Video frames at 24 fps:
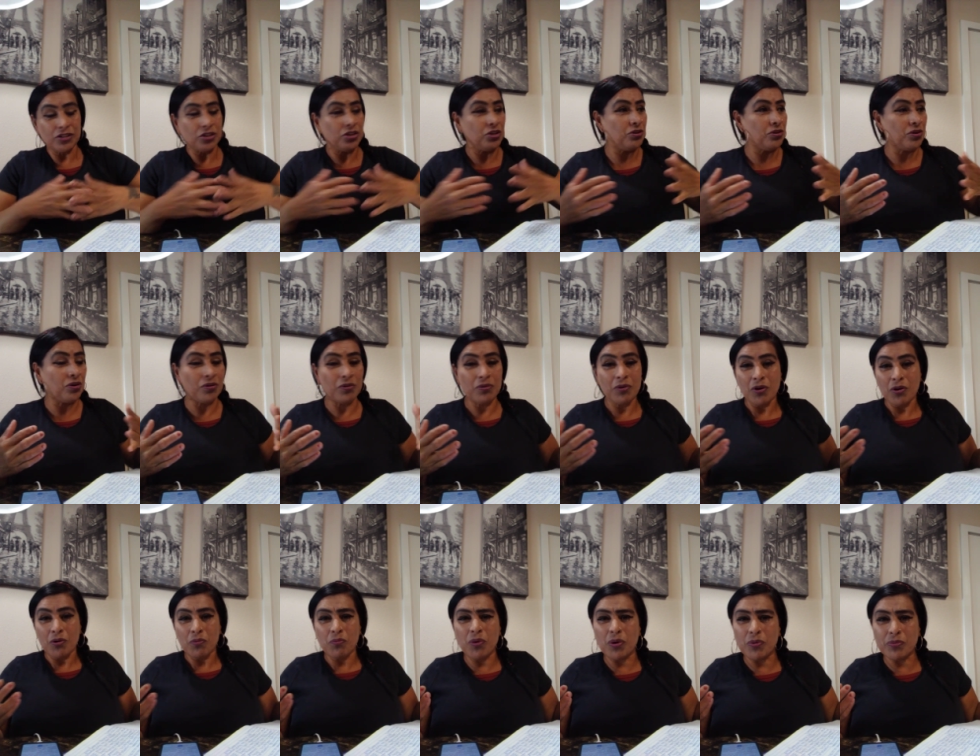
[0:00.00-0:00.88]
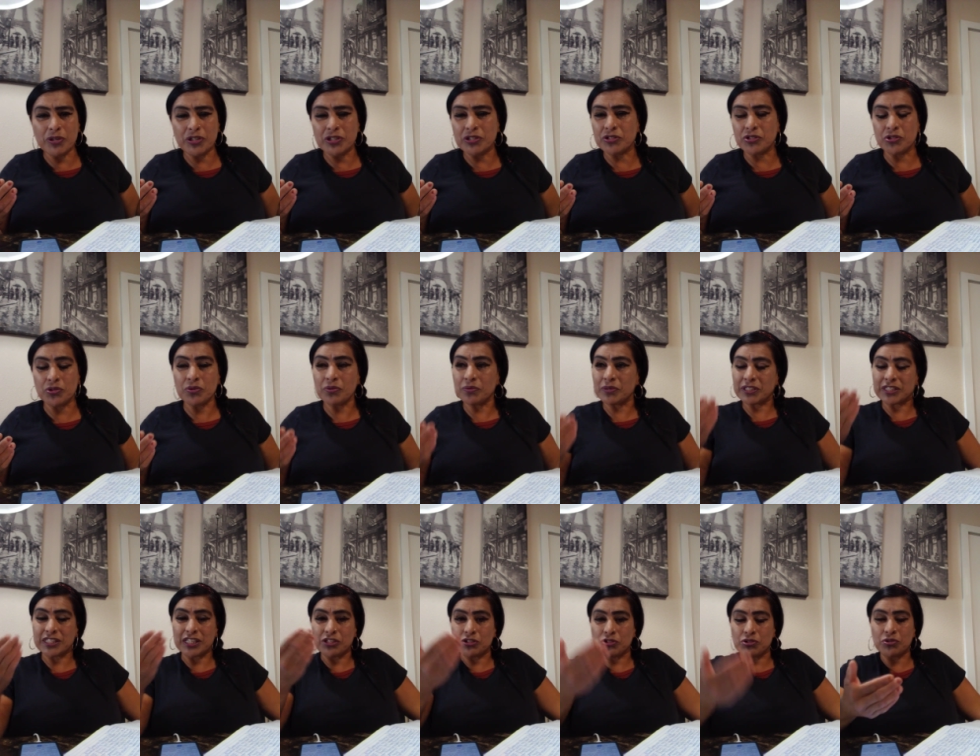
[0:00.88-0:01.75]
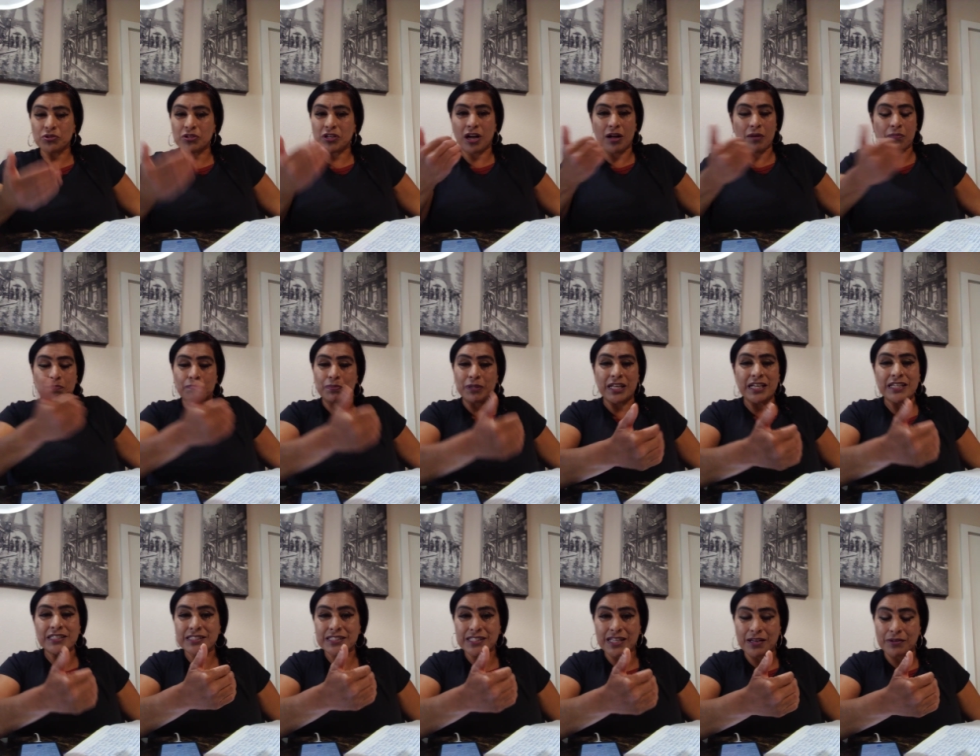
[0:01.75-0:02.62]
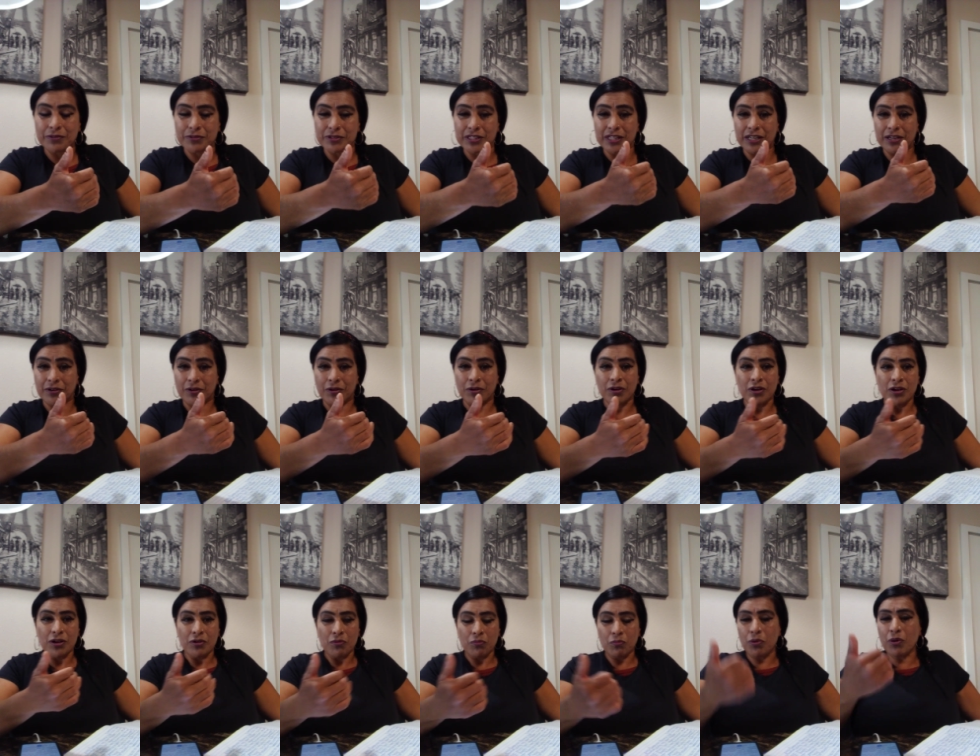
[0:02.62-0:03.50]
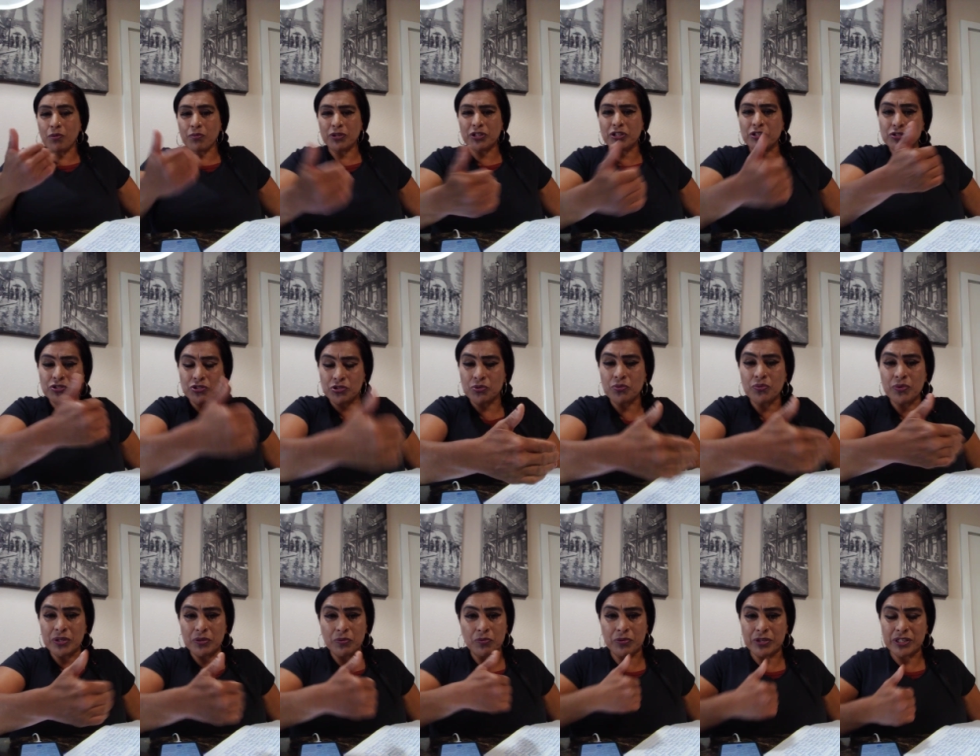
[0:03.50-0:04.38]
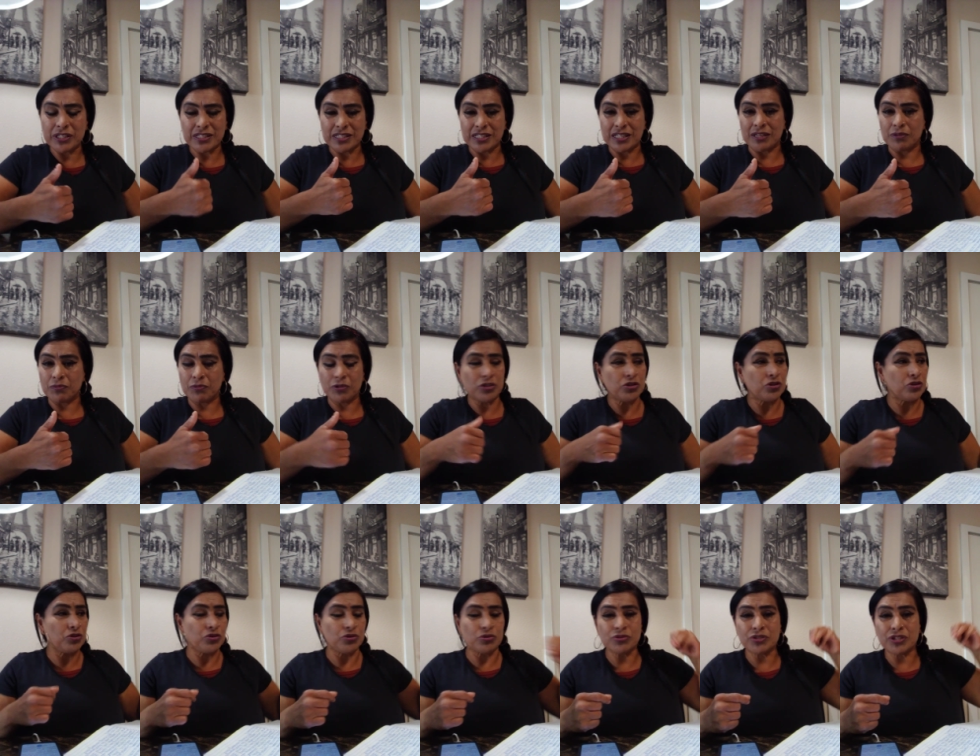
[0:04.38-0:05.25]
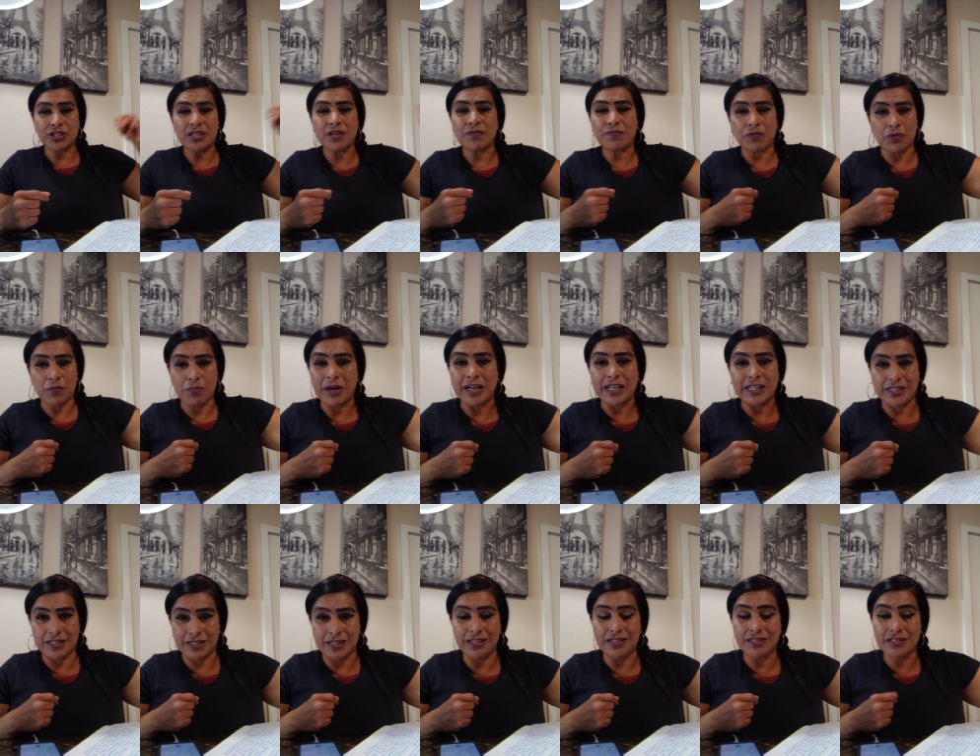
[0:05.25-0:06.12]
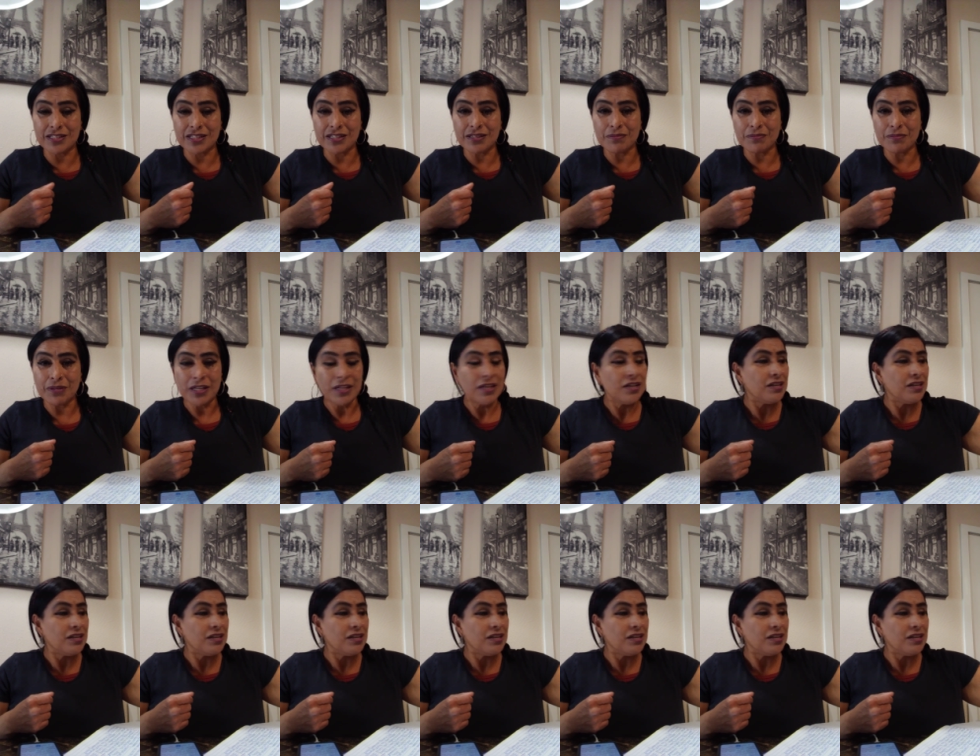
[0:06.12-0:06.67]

You know, what were you doing with it? You got blessed out there. What were you doing with it? Were you using it for my kingdom?